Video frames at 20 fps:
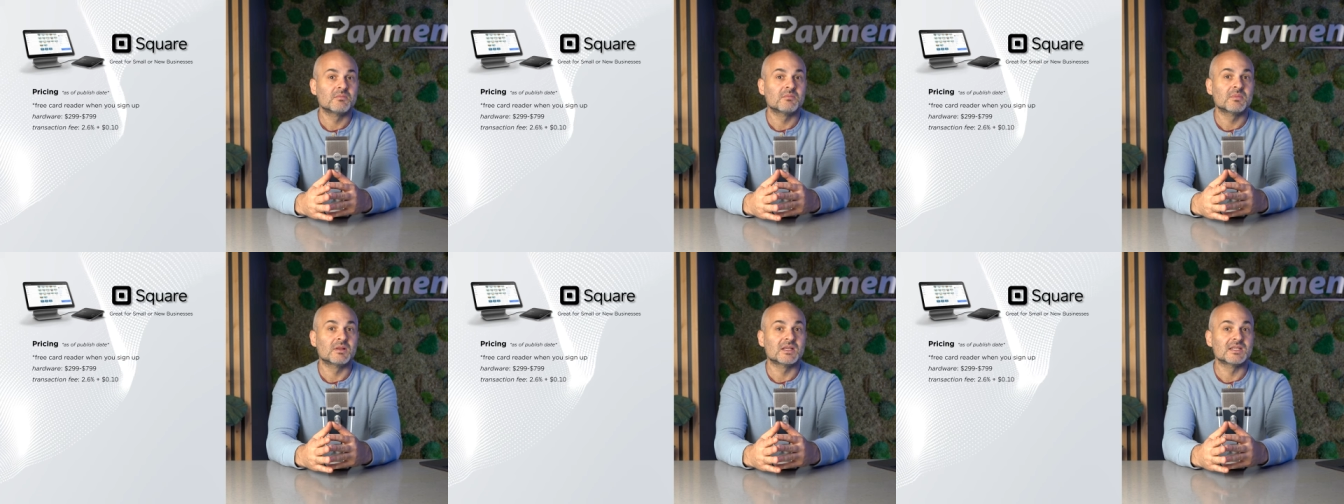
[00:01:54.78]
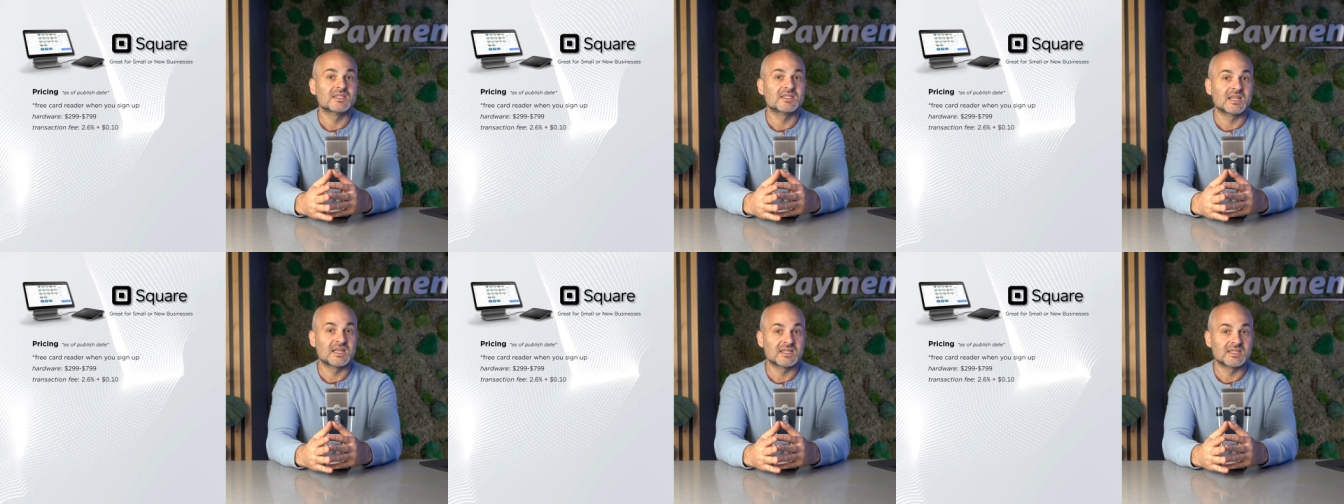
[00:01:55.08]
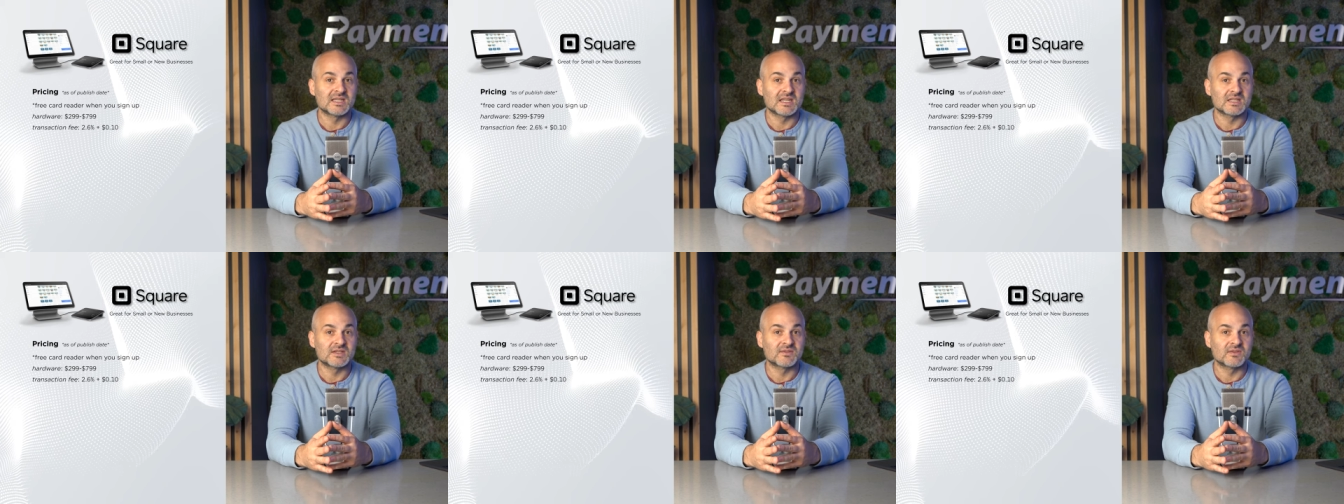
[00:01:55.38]
plus 10
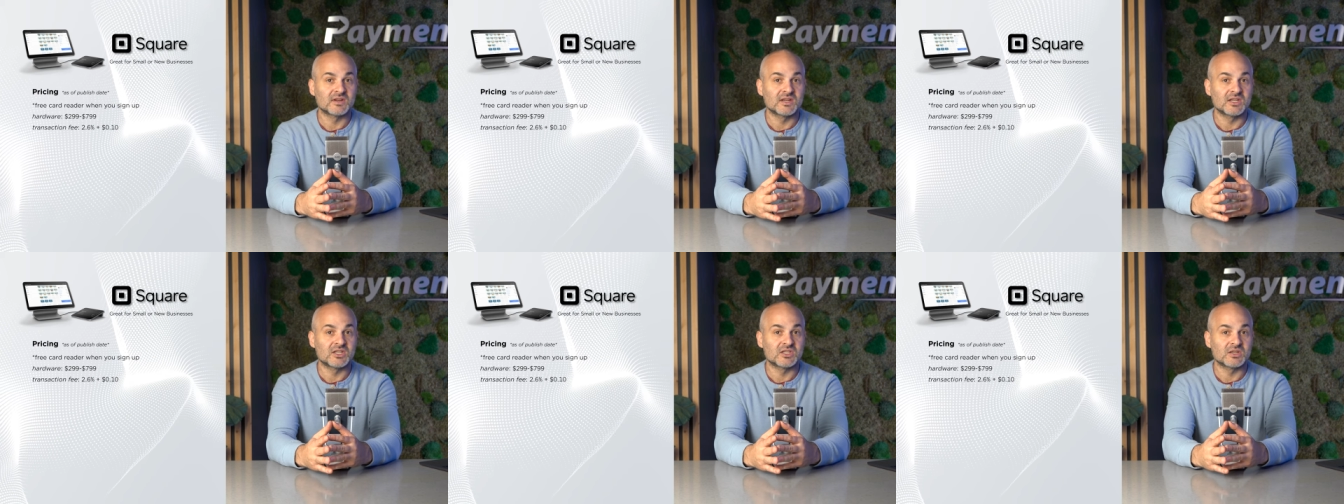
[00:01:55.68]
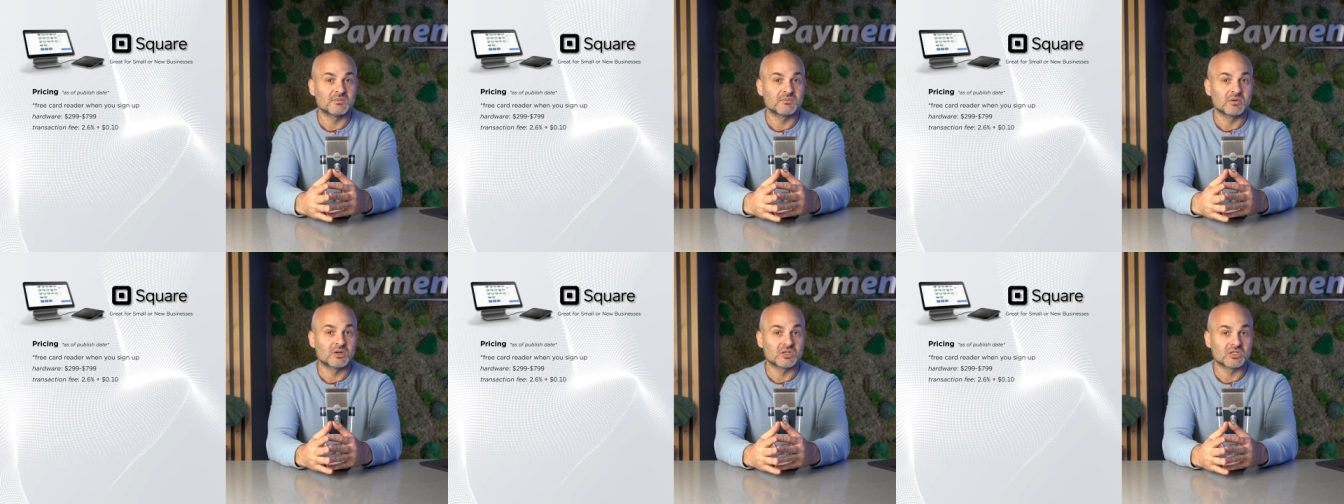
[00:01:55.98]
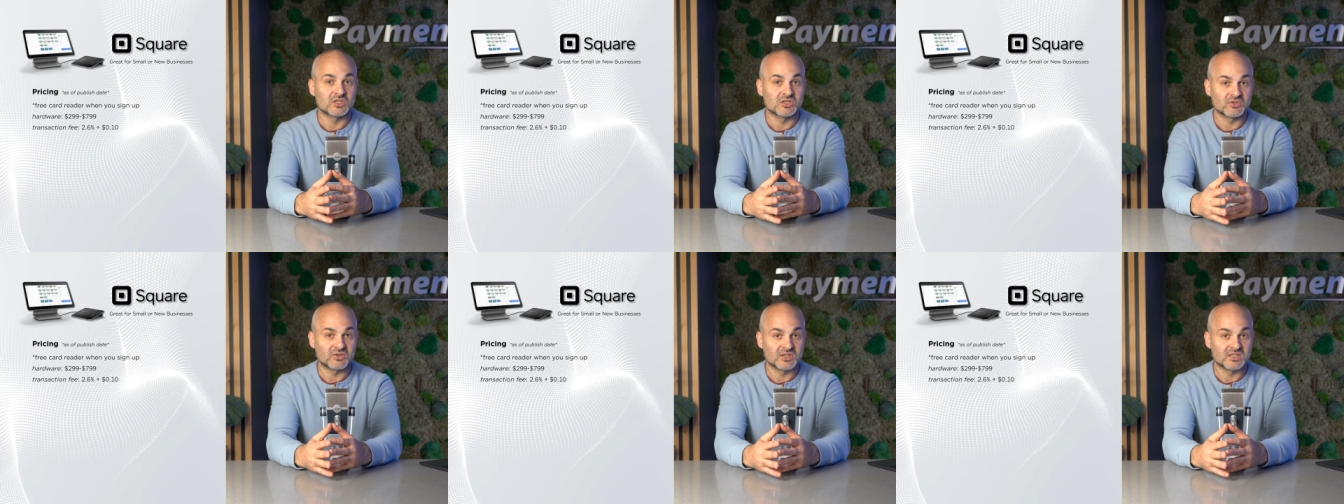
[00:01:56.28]
cents for each
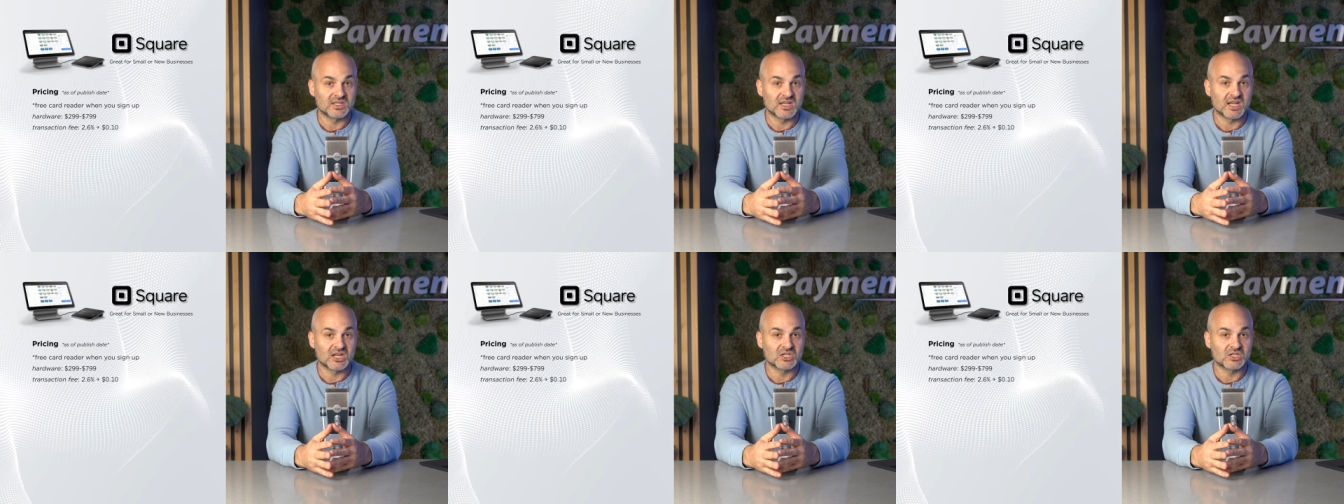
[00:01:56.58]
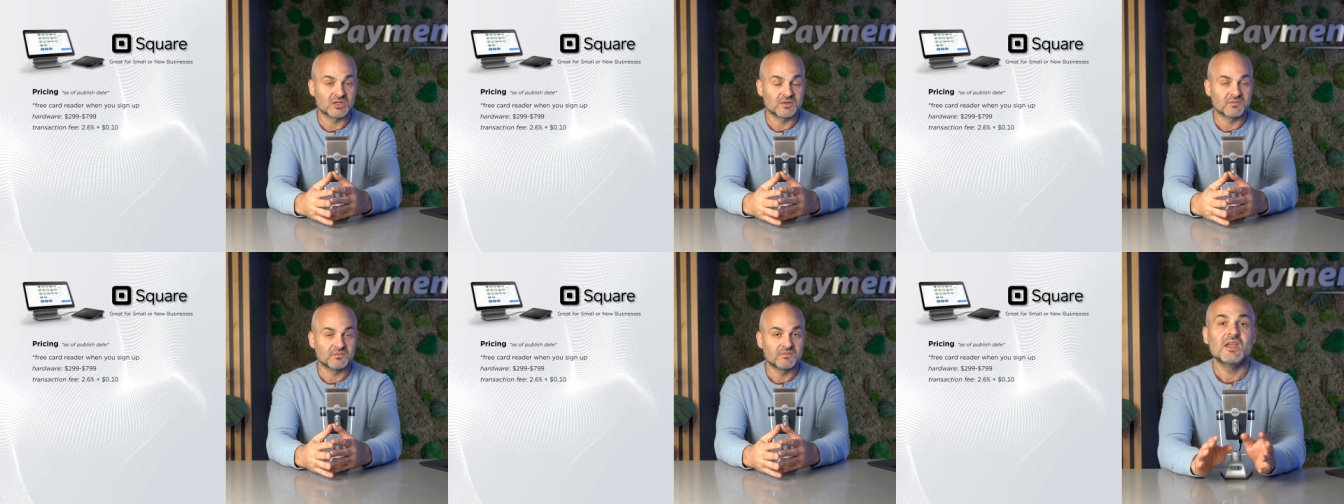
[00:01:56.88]
in-person transaction.